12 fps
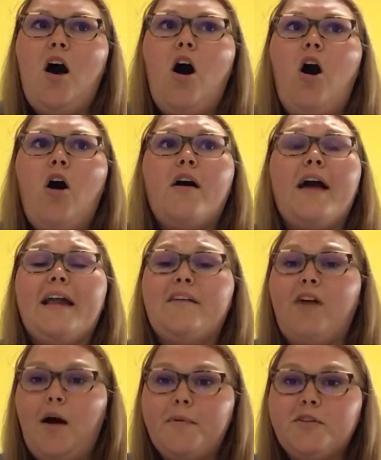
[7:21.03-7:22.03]
all kind
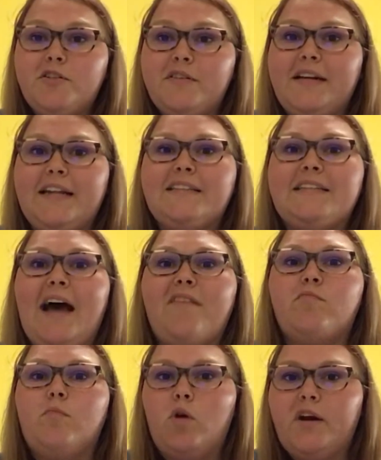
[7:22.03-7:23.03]
of opportunities to
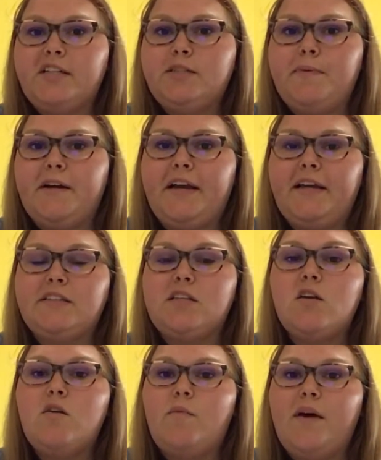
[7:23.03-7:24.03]
have more experience
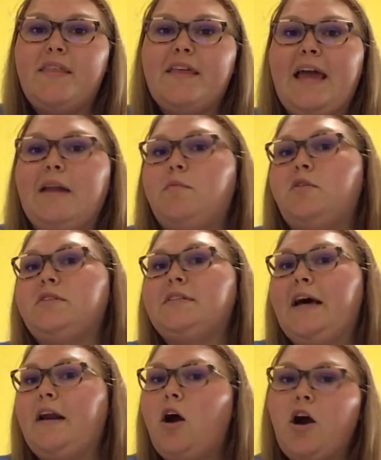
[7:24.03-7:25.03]
with animals
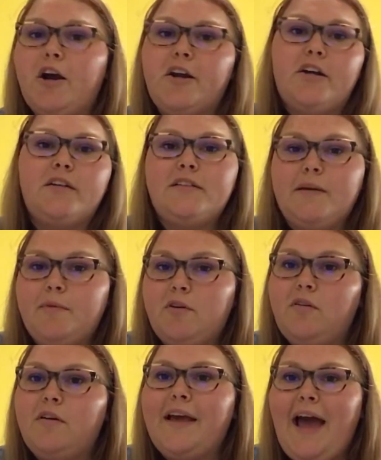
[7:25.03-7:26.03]
that aren't your
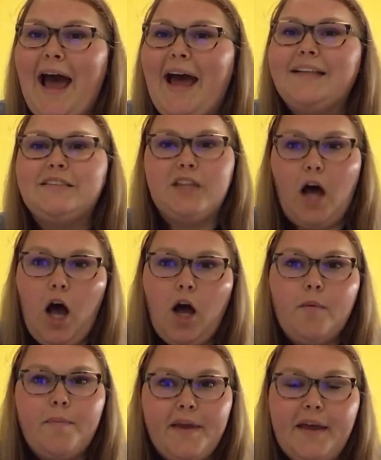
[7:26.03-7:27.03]
typical cat,
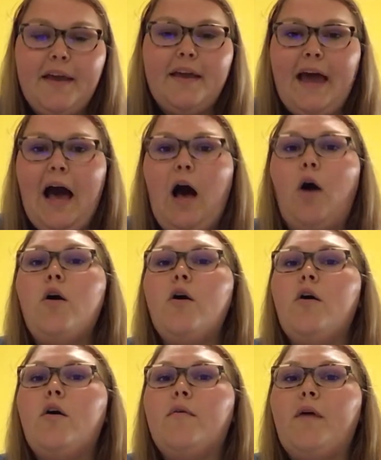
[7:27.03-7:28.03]
dog, pig, cow,
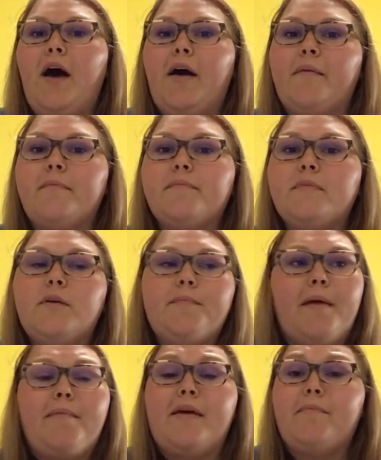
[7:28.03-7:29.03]

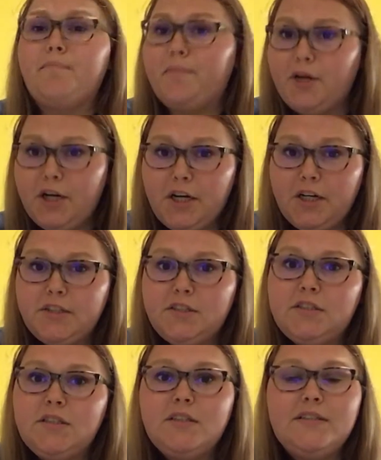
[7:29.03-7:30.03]
maybe
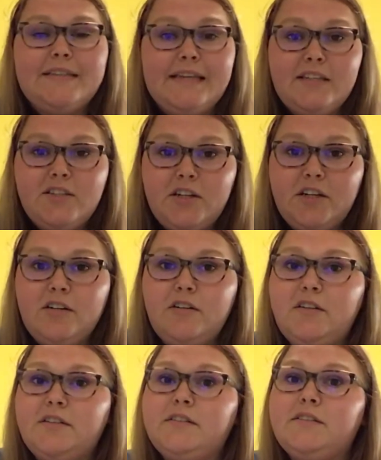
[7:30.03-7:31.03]
birds, sea
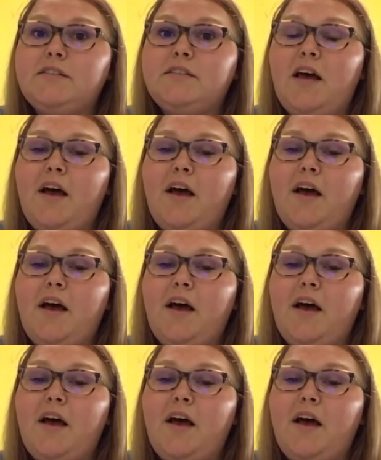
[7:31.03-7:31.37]
turtles,